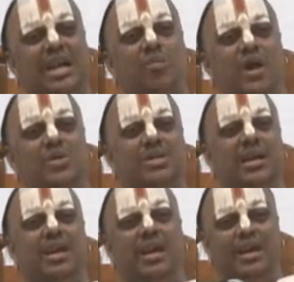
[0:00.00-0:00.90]
what I want to
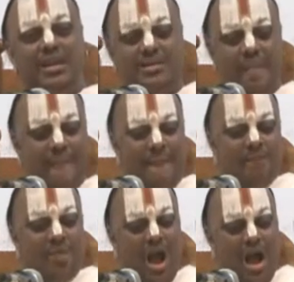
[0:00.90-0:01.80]
say here is,
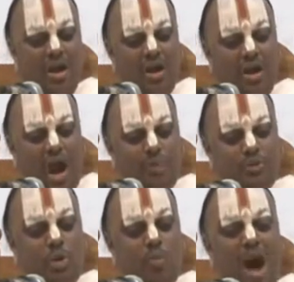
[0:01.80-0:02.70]

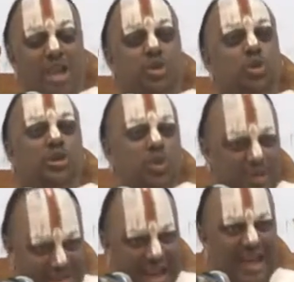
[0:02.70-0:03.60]
up to March
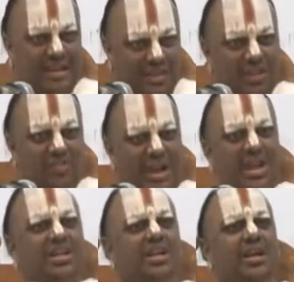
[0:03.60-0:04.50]
2009, this
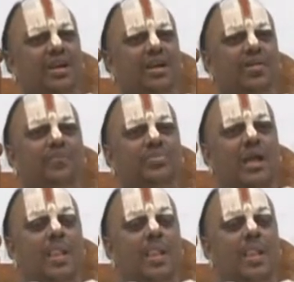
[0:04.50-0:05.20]
financial year,